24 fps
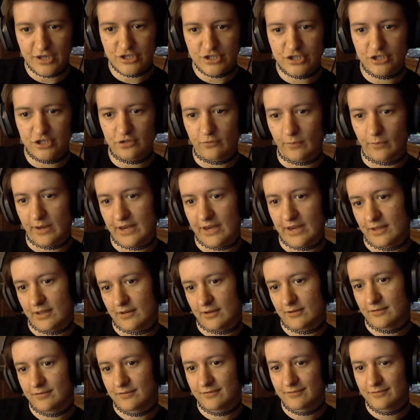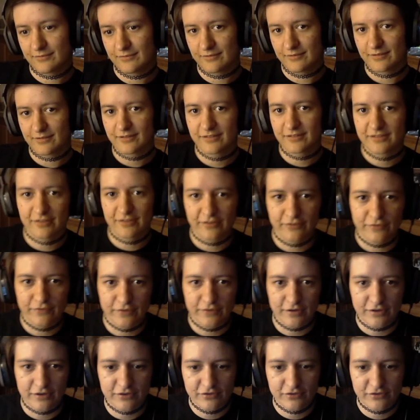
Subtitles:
I should have waited until he finished.